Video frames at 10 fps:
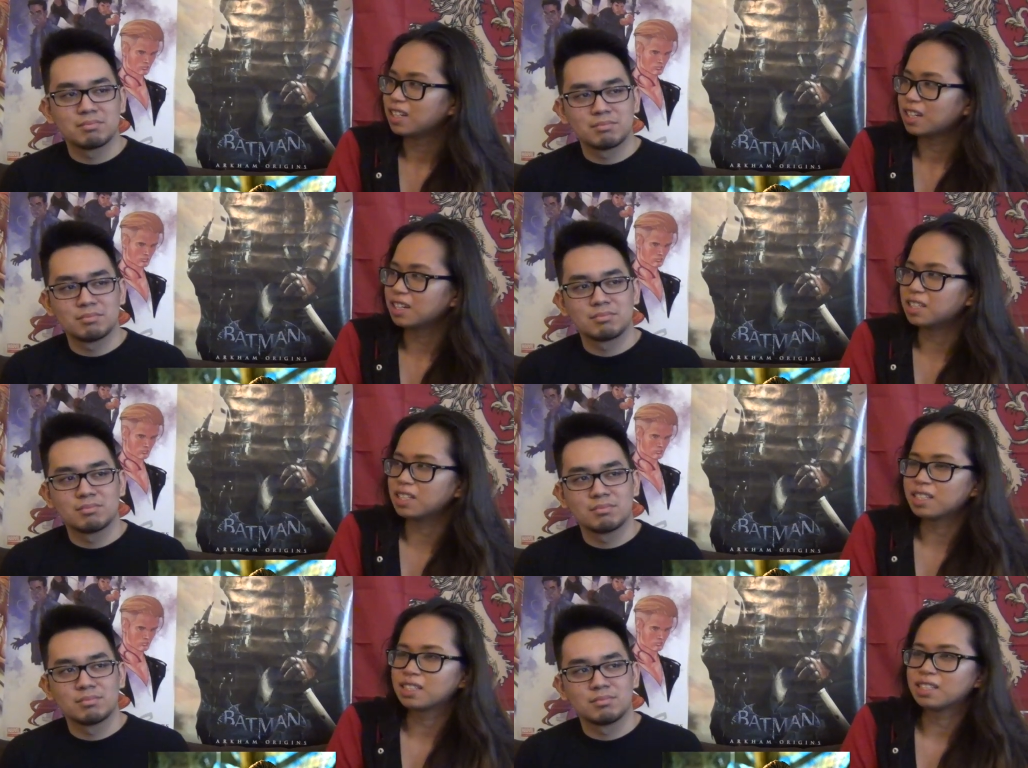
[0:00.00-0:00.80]
Speaker 1: Because
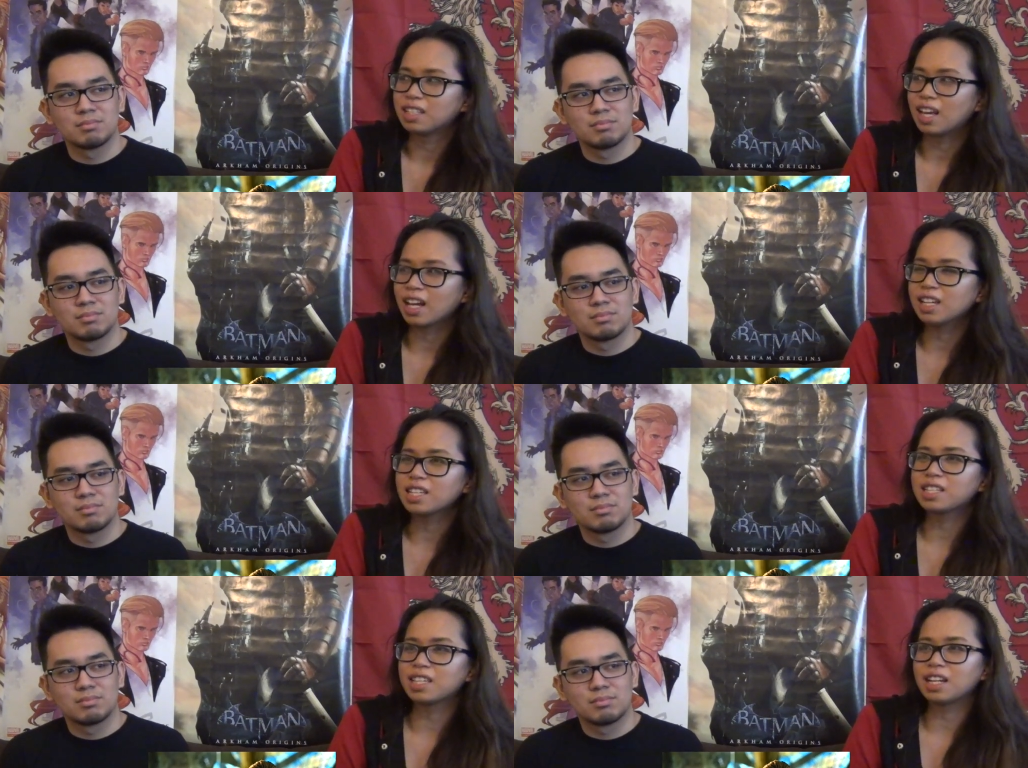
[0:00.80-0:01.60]
it's, I guess
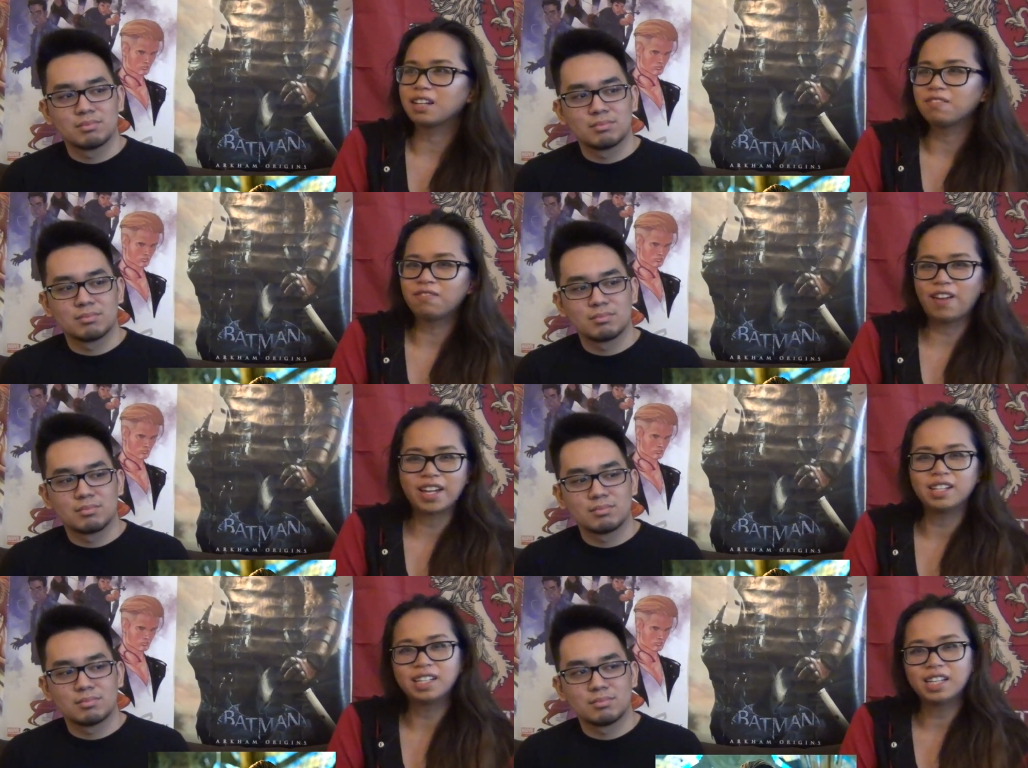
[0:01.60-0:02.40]
it's like
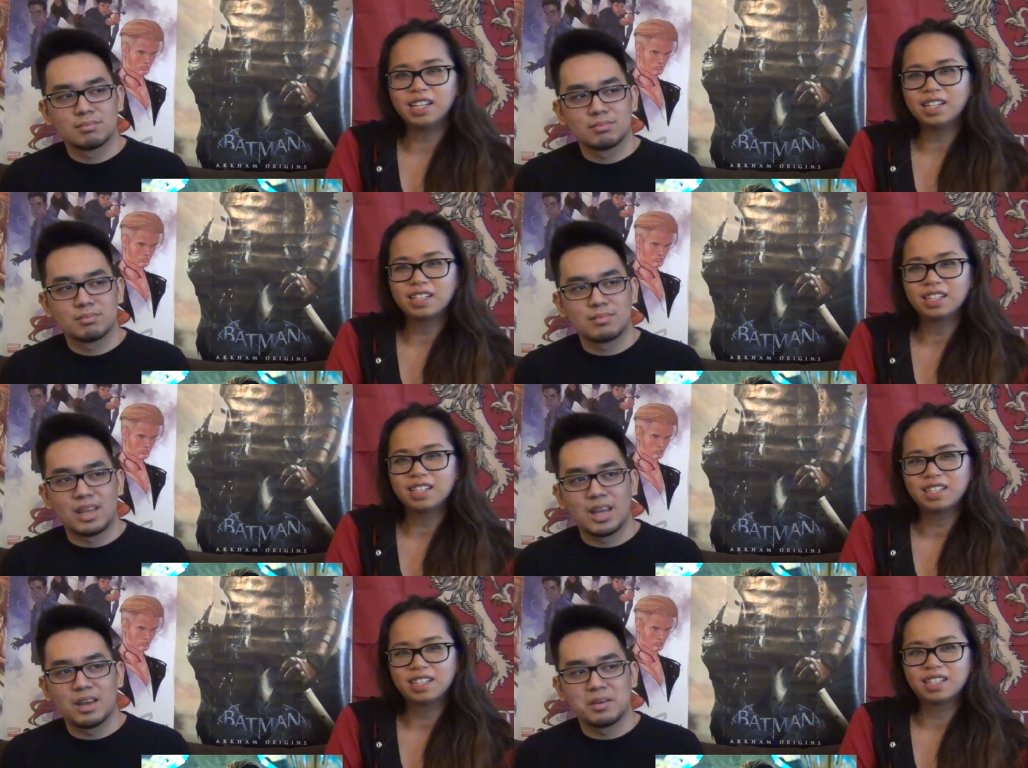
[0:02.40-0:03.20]
finally.
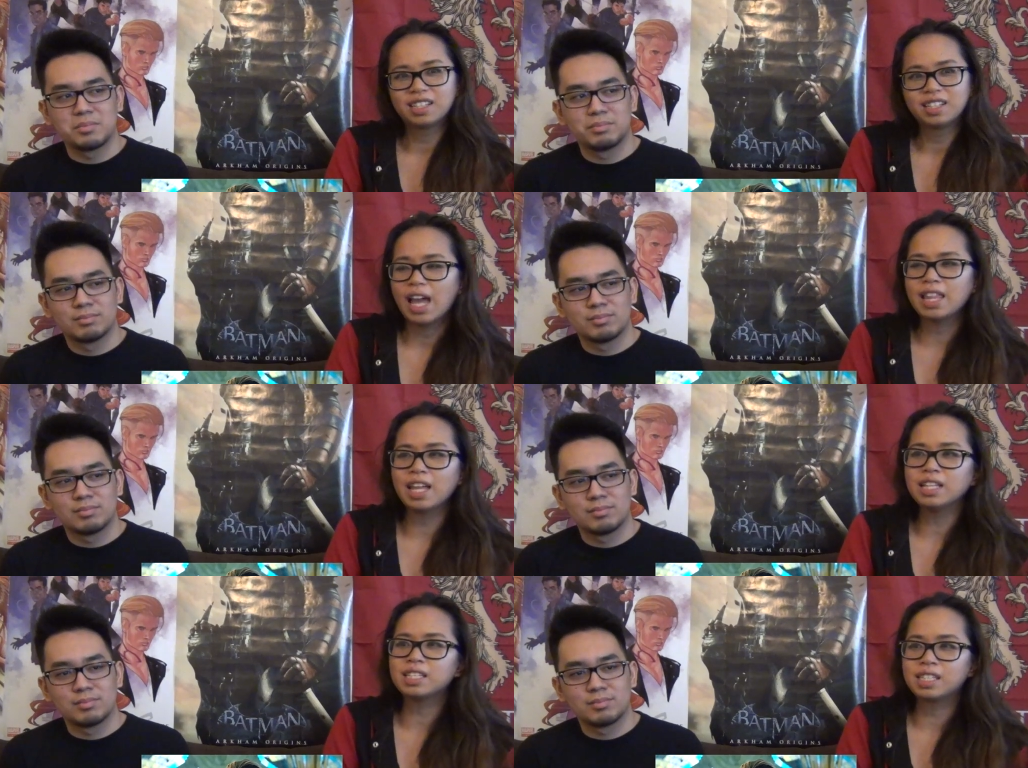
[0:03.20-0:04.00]
Yeah. And
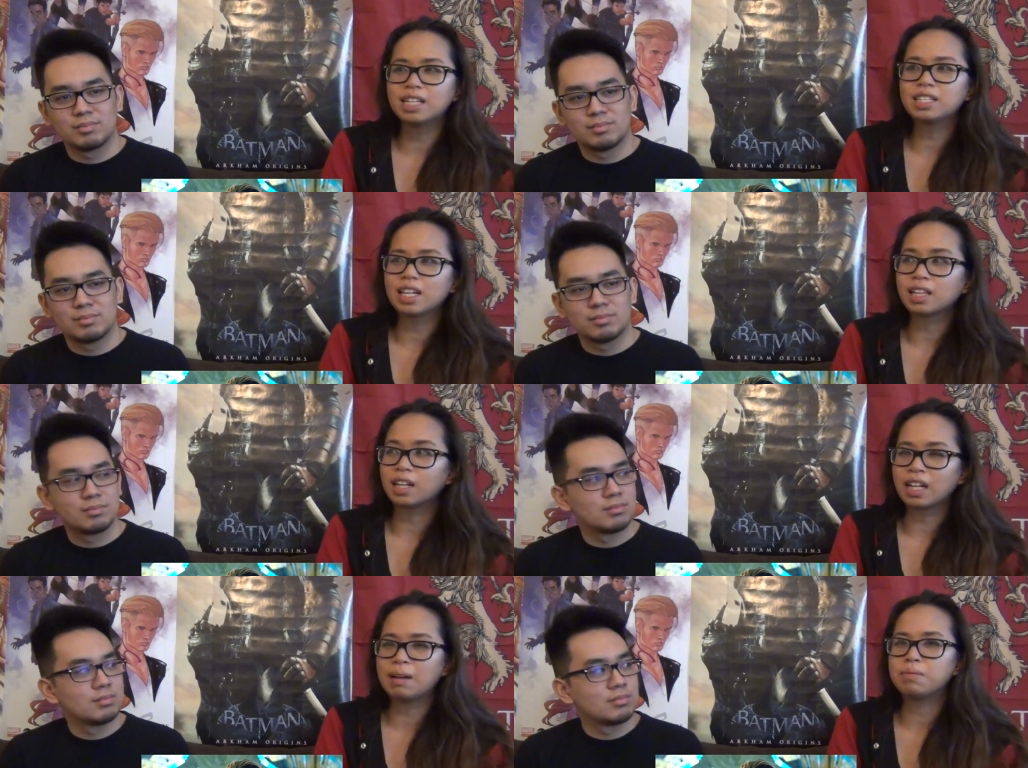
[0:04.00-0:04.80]
then since like
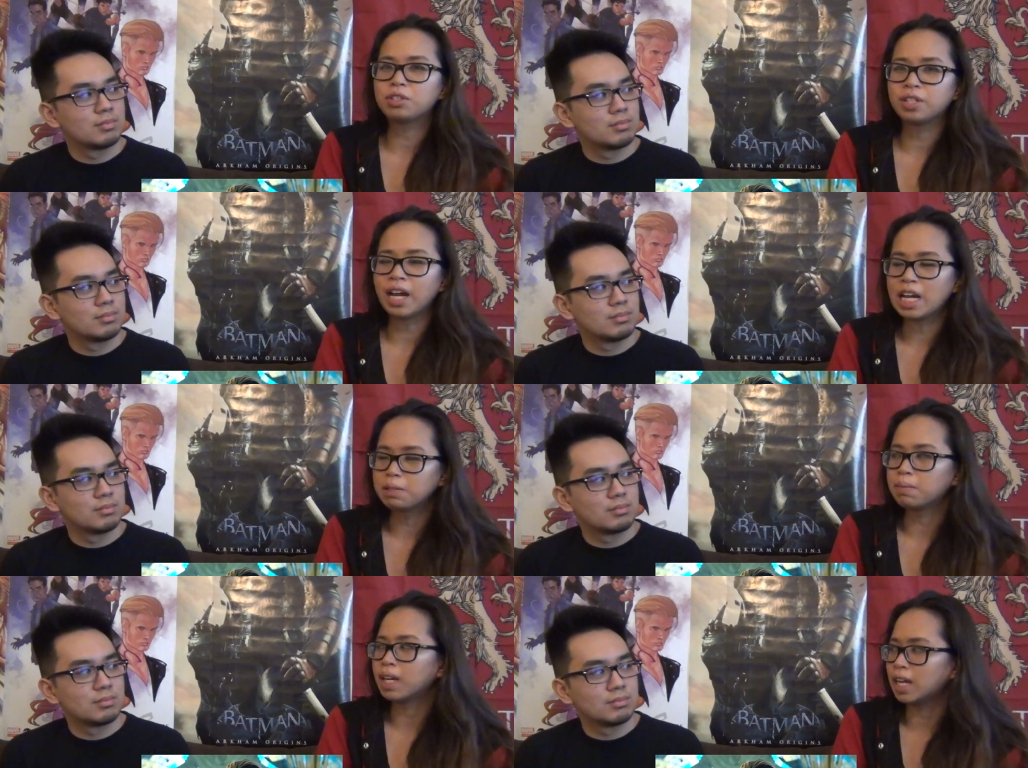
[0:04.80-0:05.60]
their chemistry has
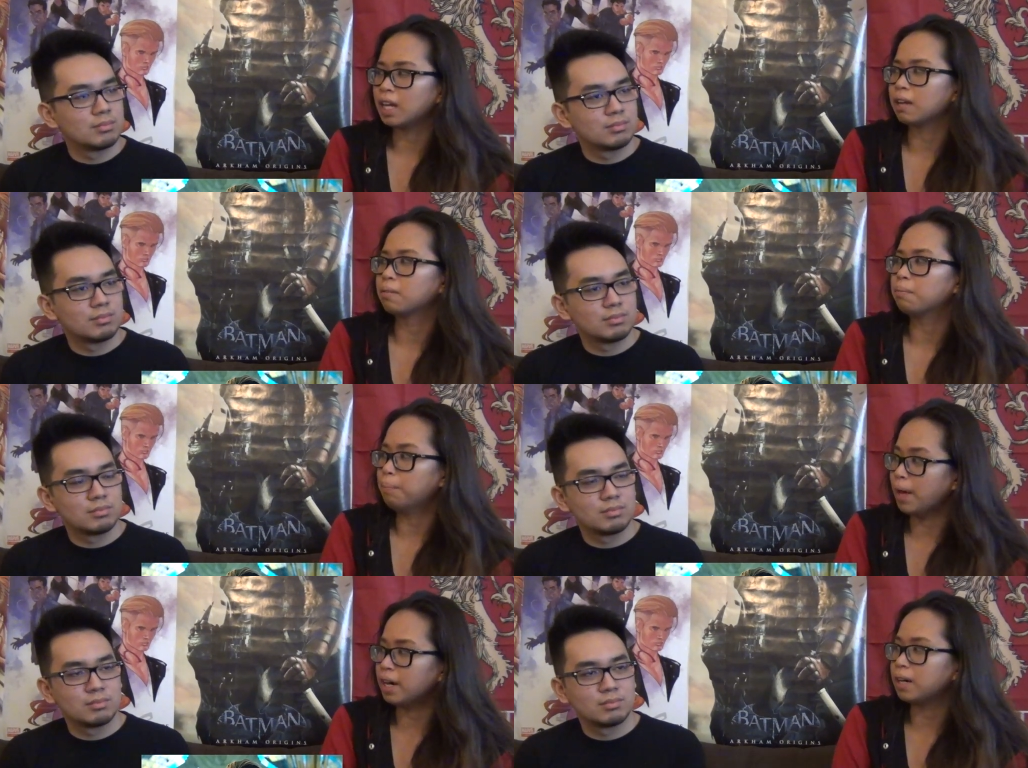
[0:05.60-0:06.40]
been getting
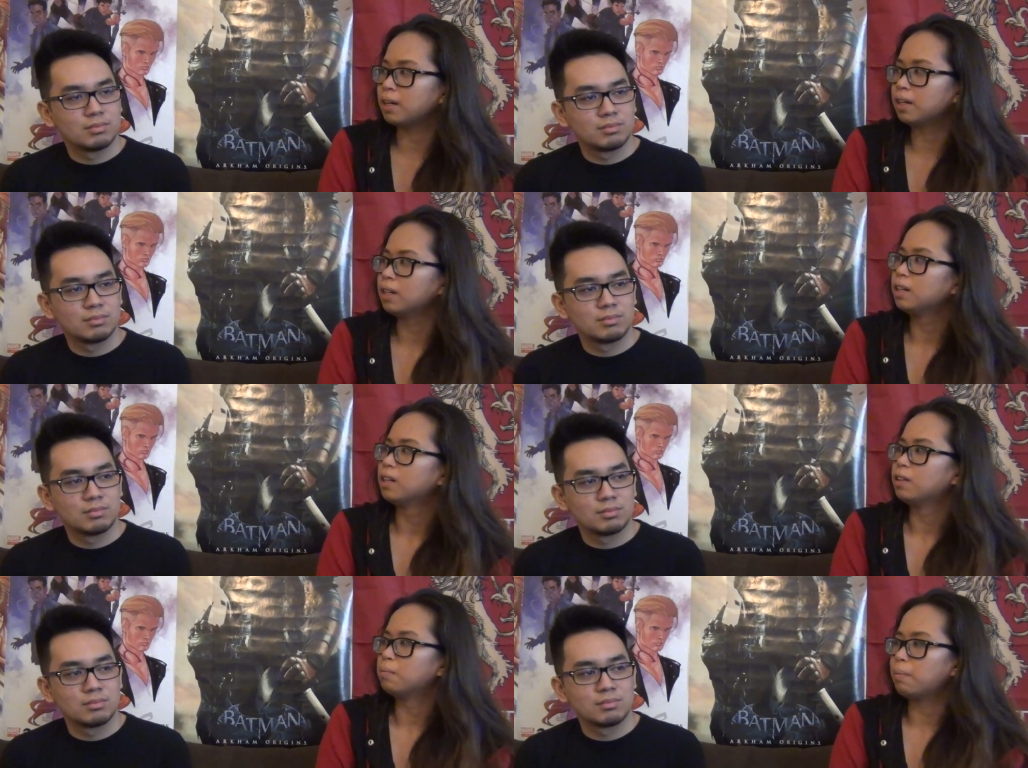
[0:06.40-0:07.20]
better
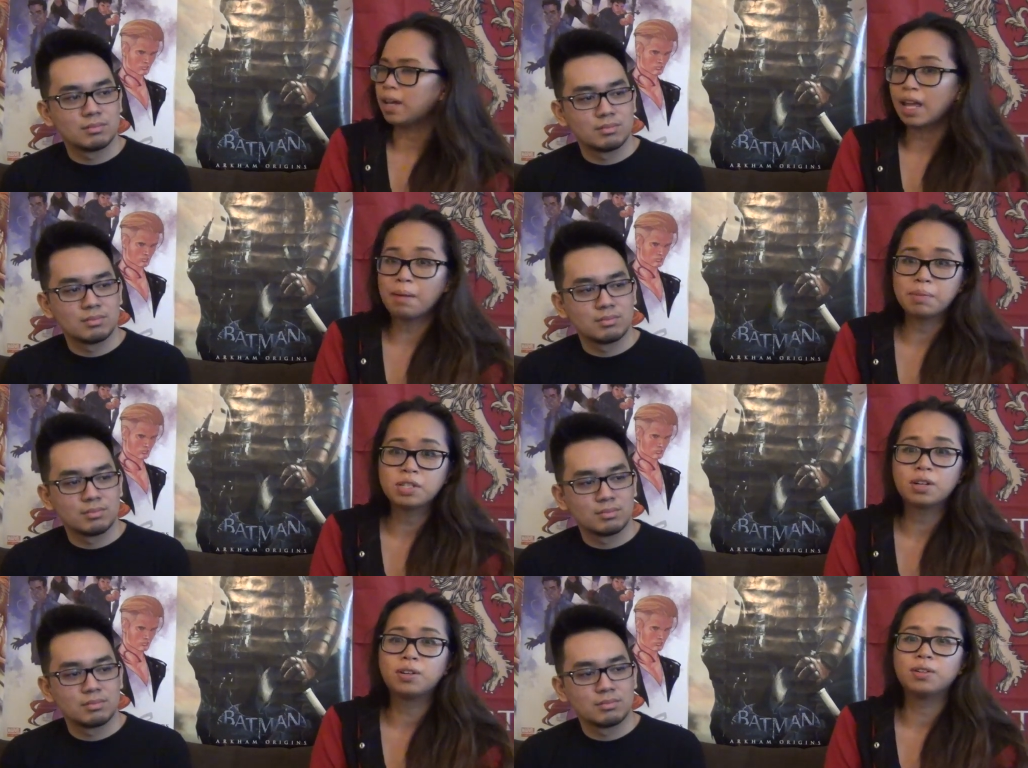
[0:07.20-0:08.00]
by the
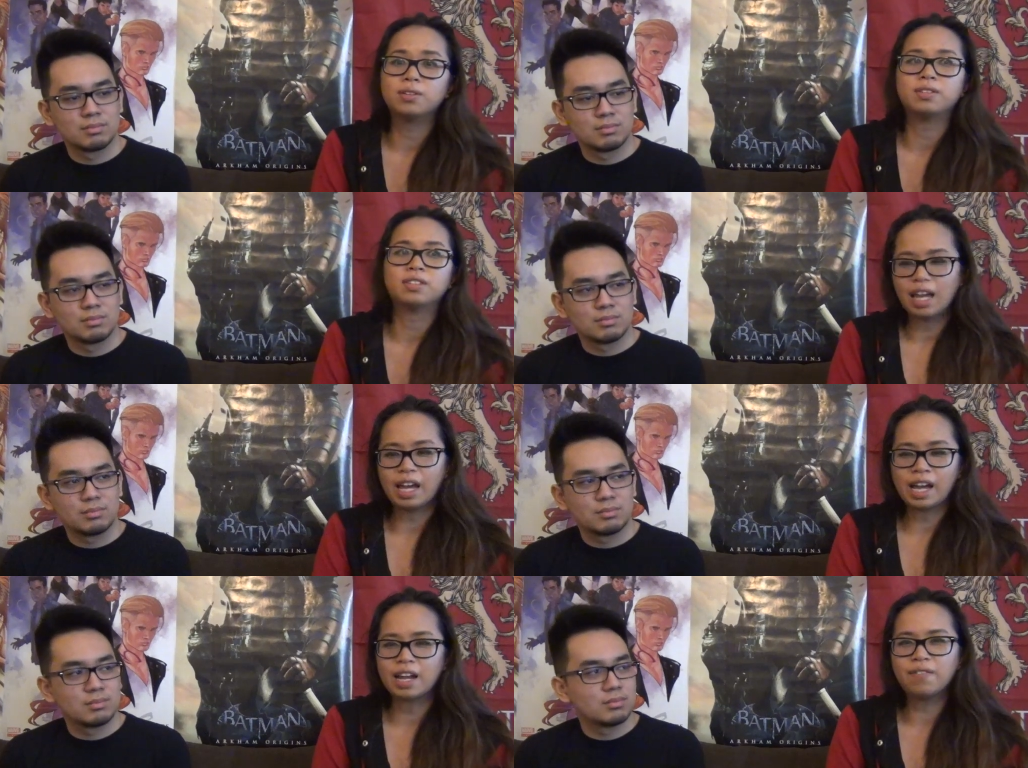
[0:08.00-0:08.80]
episode,
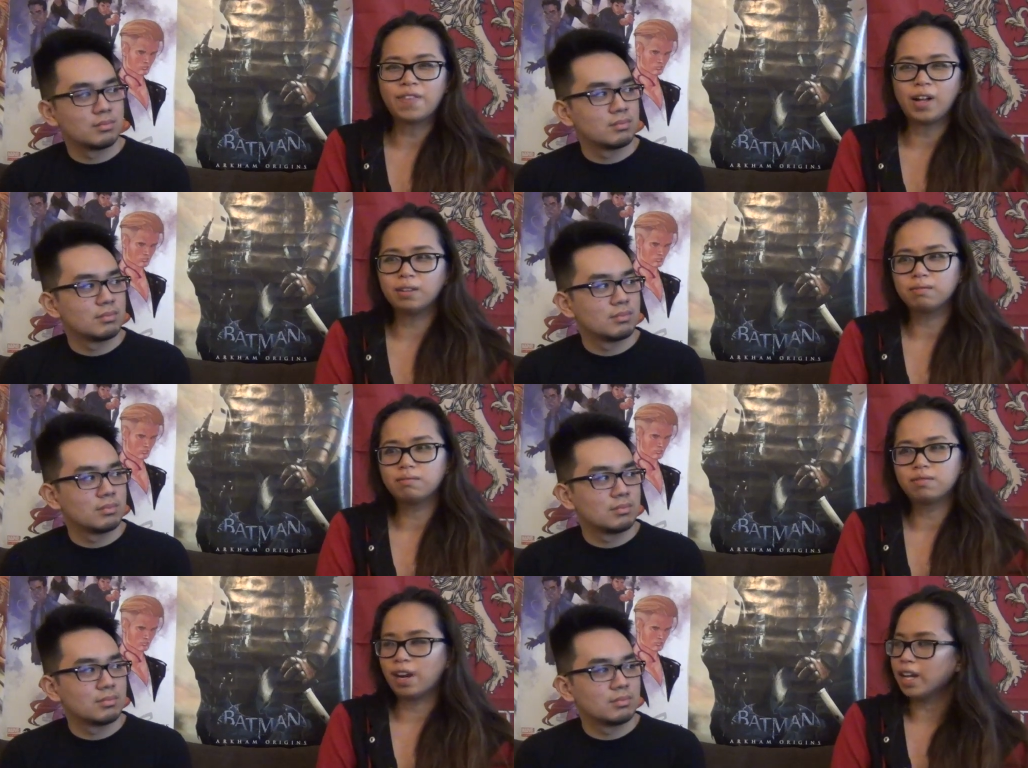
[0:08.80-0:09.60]
it kind of felt
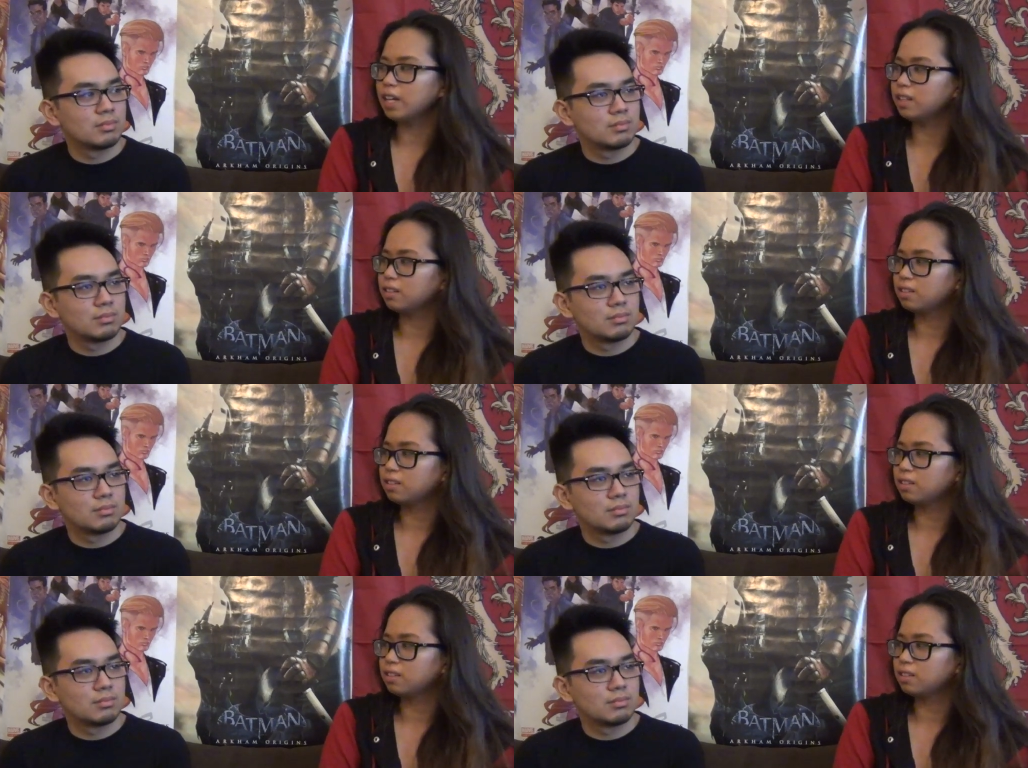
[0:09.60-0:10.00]
right.